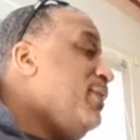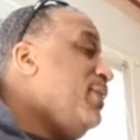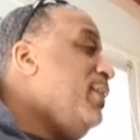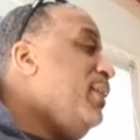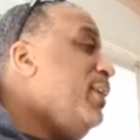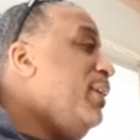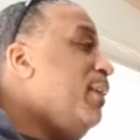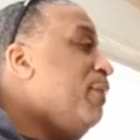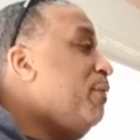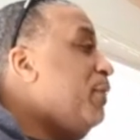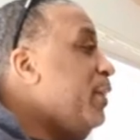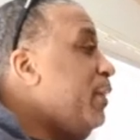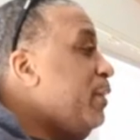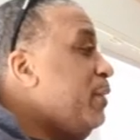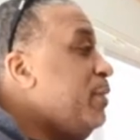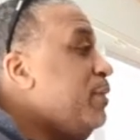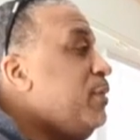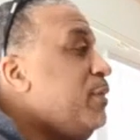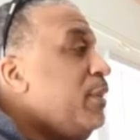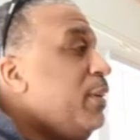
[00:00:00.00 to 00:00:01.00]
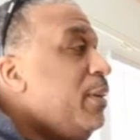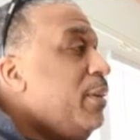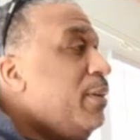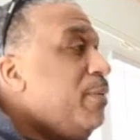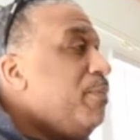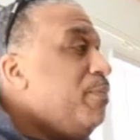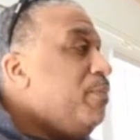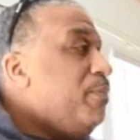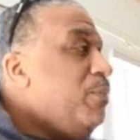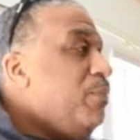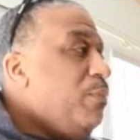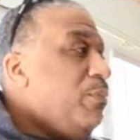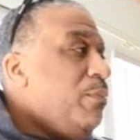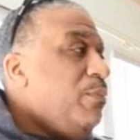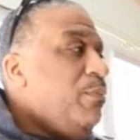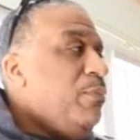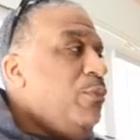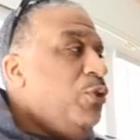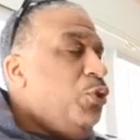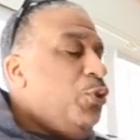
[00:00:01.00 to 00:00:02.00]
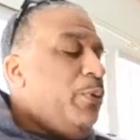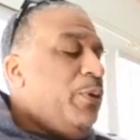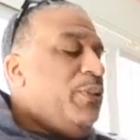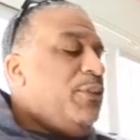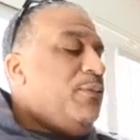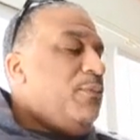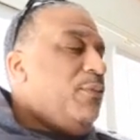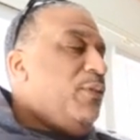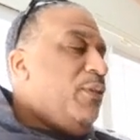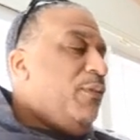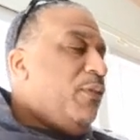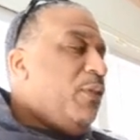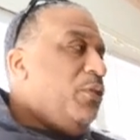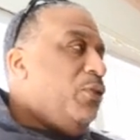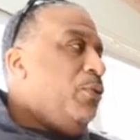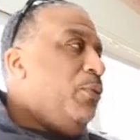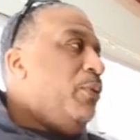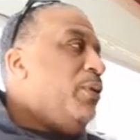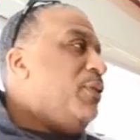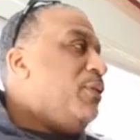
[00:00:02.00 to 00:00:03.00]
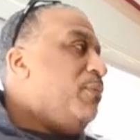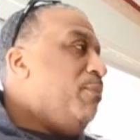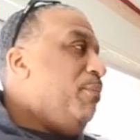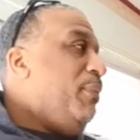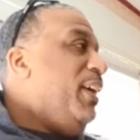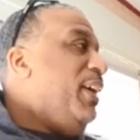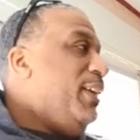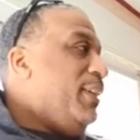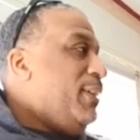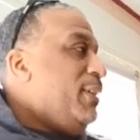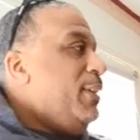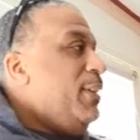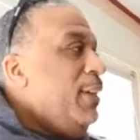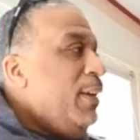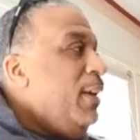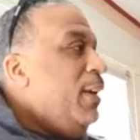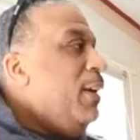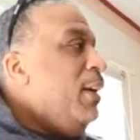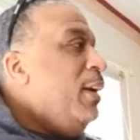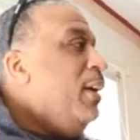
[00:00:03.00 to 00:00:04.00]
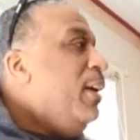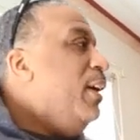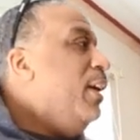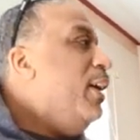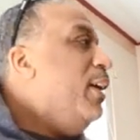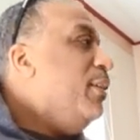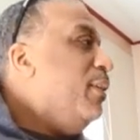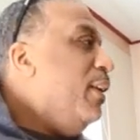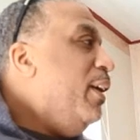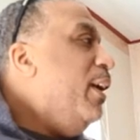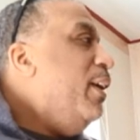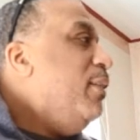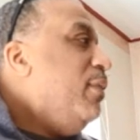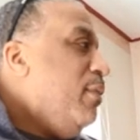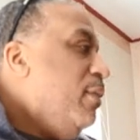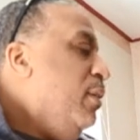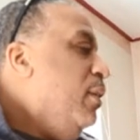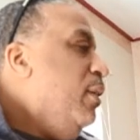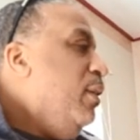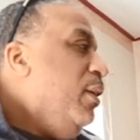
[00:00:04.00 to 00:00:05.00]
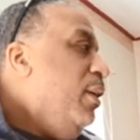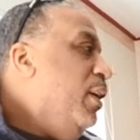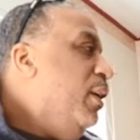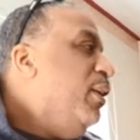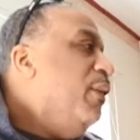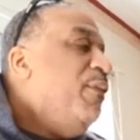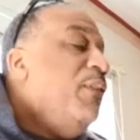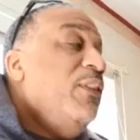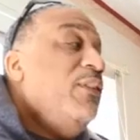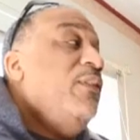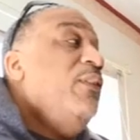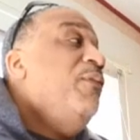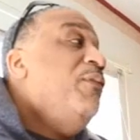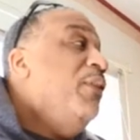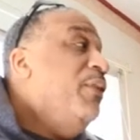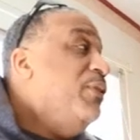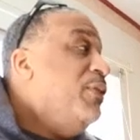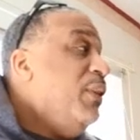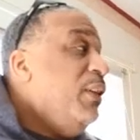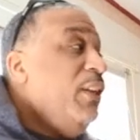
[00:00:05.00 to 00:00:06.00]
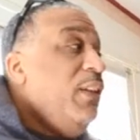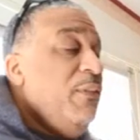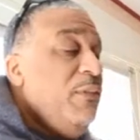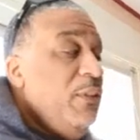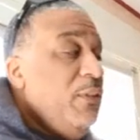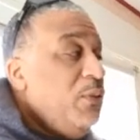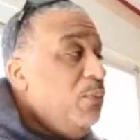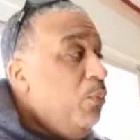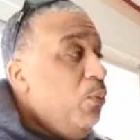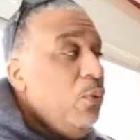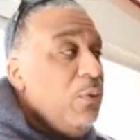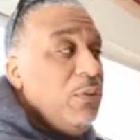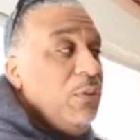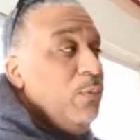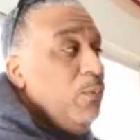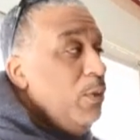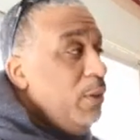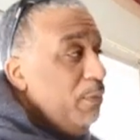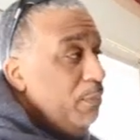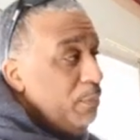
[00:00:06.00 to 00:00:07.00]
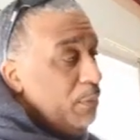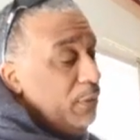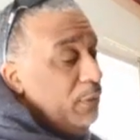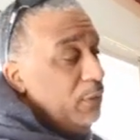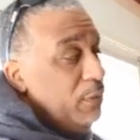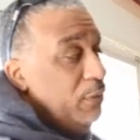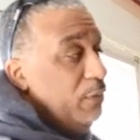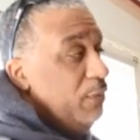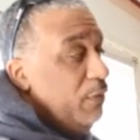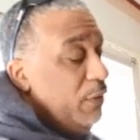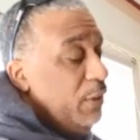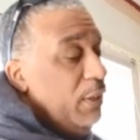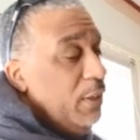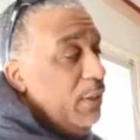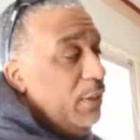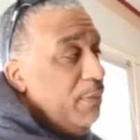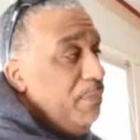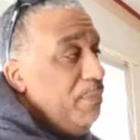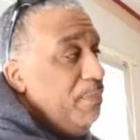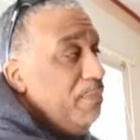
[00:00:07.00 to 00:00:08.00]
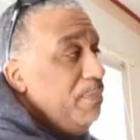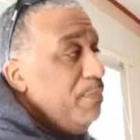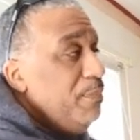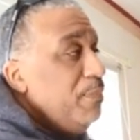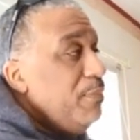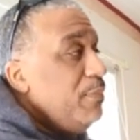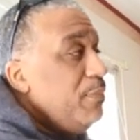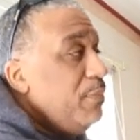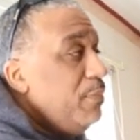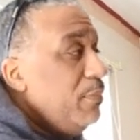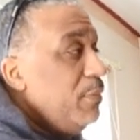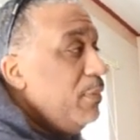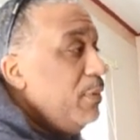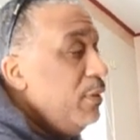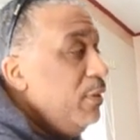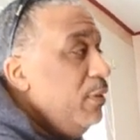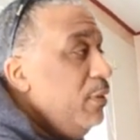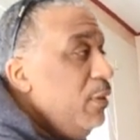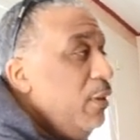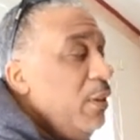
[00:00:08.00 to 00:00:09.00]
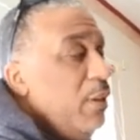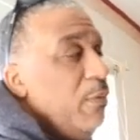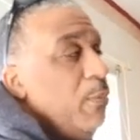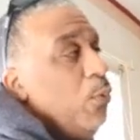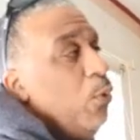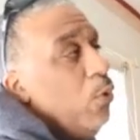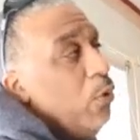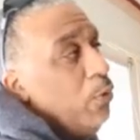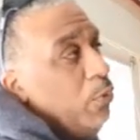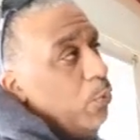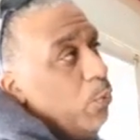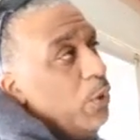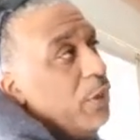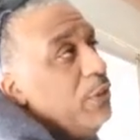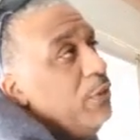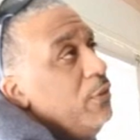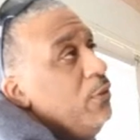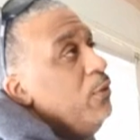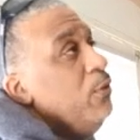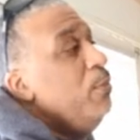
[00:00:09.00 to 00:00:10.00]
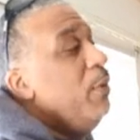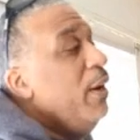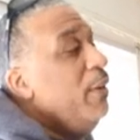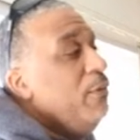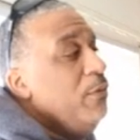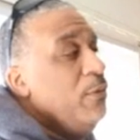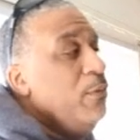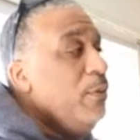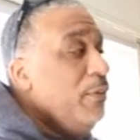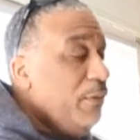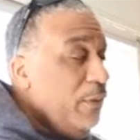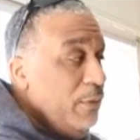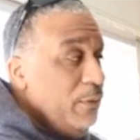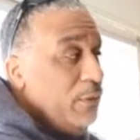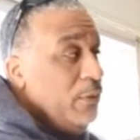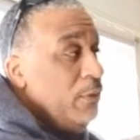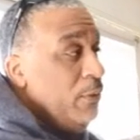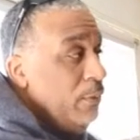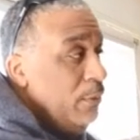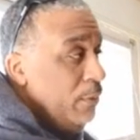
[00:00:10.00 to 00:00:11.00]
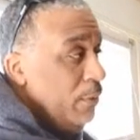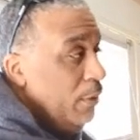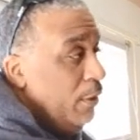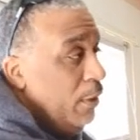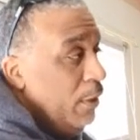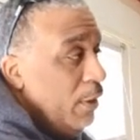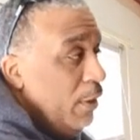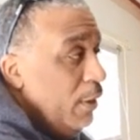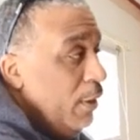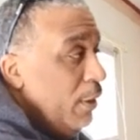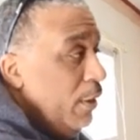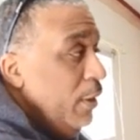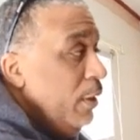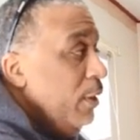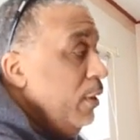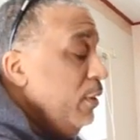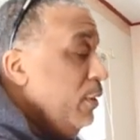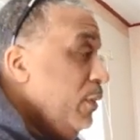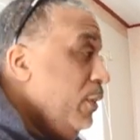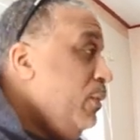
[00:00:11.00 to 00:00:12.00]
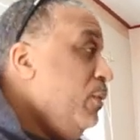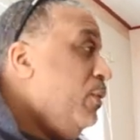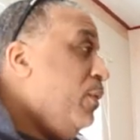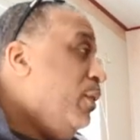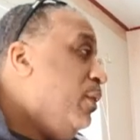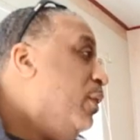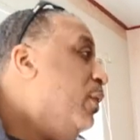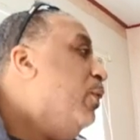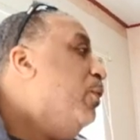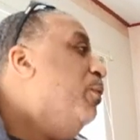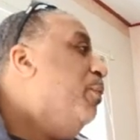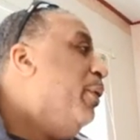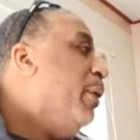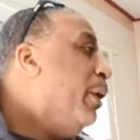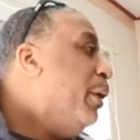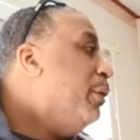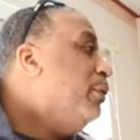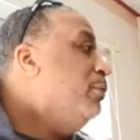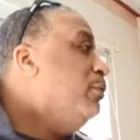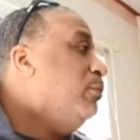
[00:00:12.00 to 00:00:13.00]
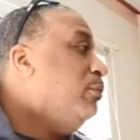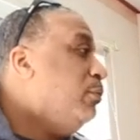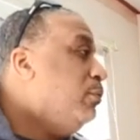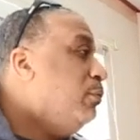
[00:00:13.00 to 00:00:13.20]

and see if there's um, joists if the joists meet mm-hmm. at that, and if it's if there's any if there's more than one piece of uh, uh more than one two by four if there's 2 mm-hmm. it's usually a little bearing.